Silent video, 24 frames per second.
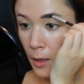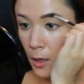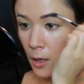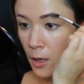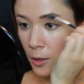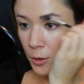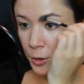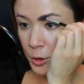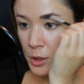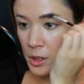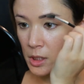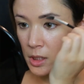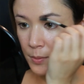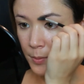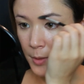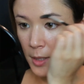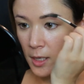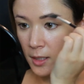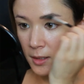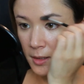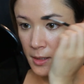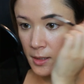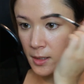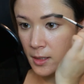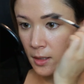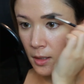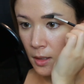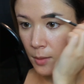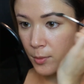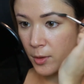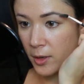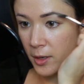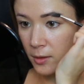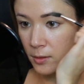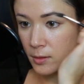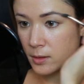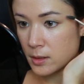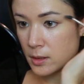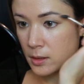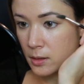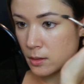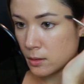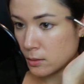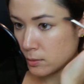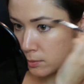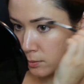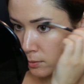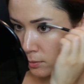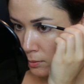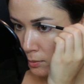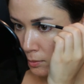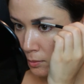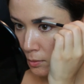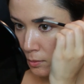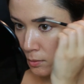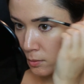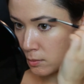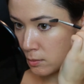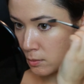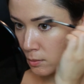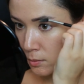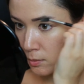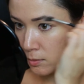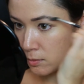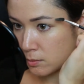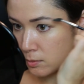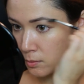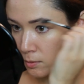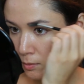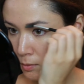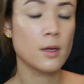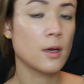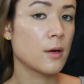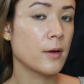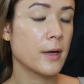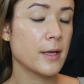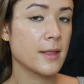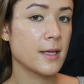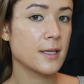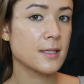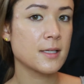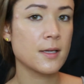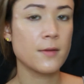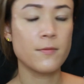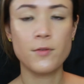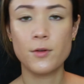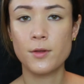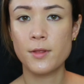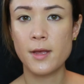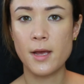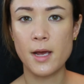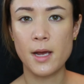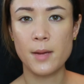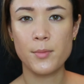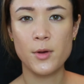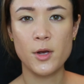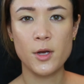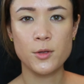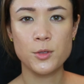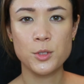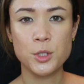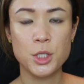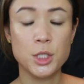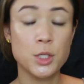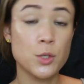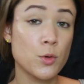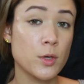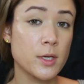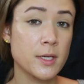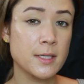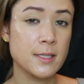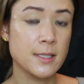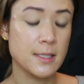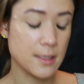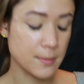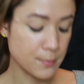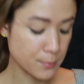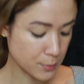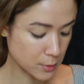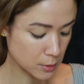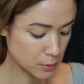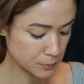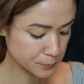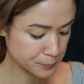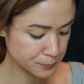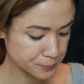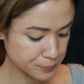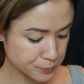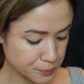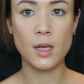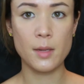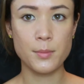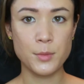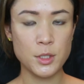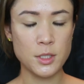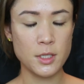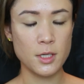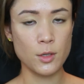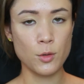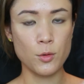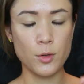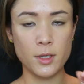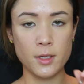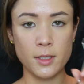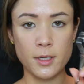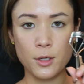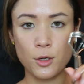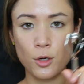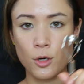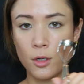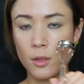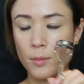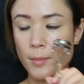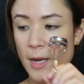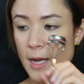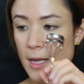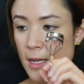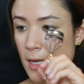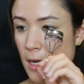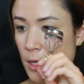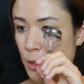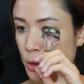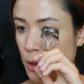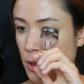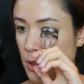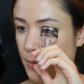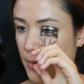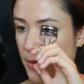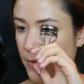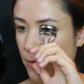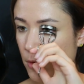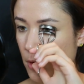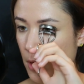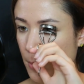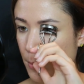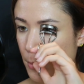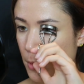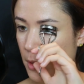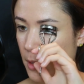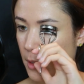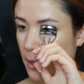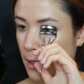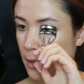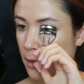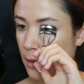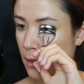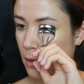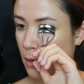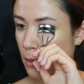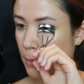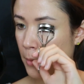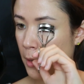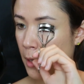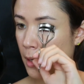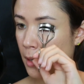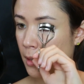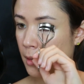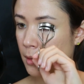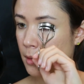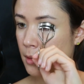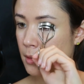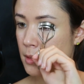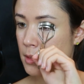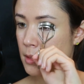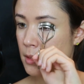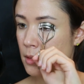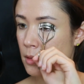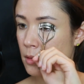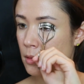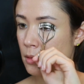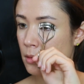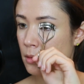harsh spots in the brows. Alright, that's it for the eyebrows, just quick and simple. I'm just going to quickly curl my lashes before I put anything on my eyelids.